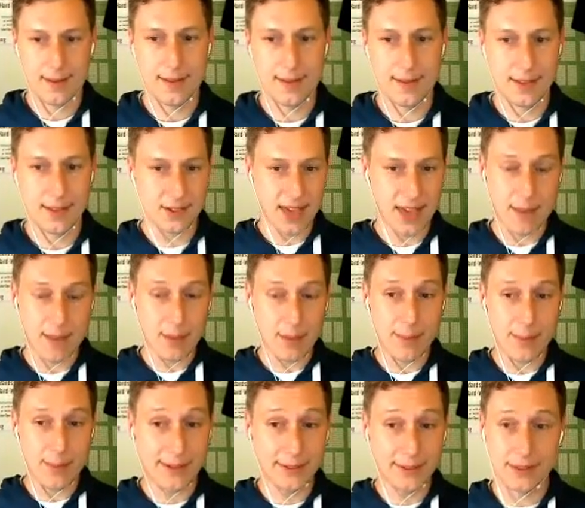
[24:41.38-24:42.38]
this can be
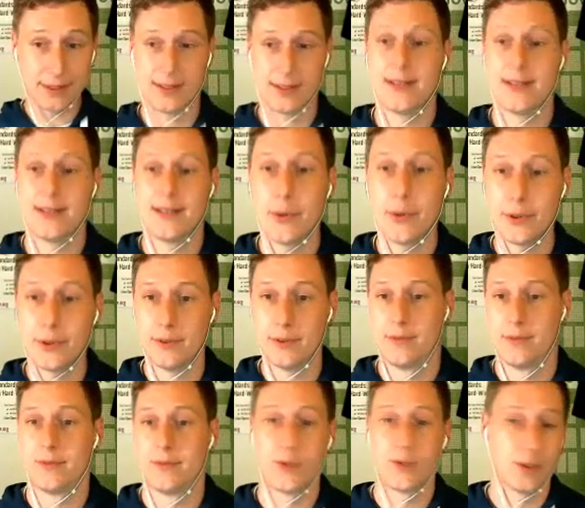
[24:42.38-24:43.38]
built.
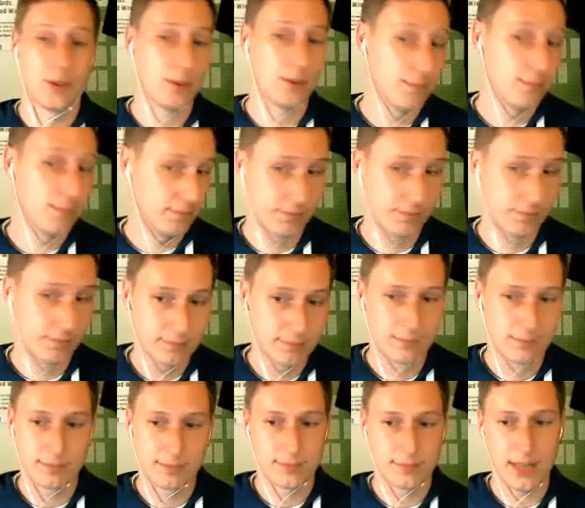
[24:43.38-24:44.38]
So,
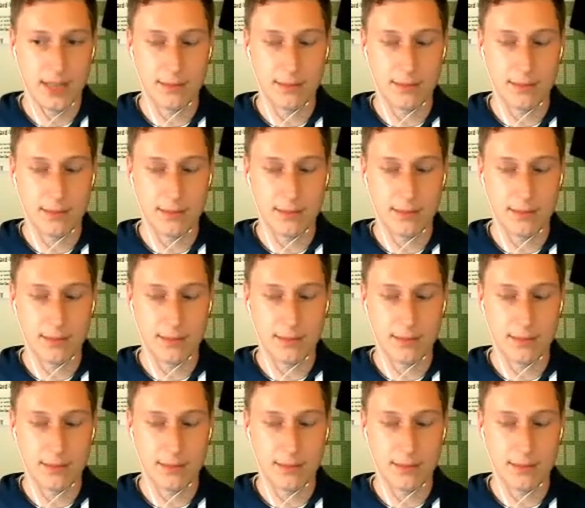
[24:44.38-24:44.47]
yeah.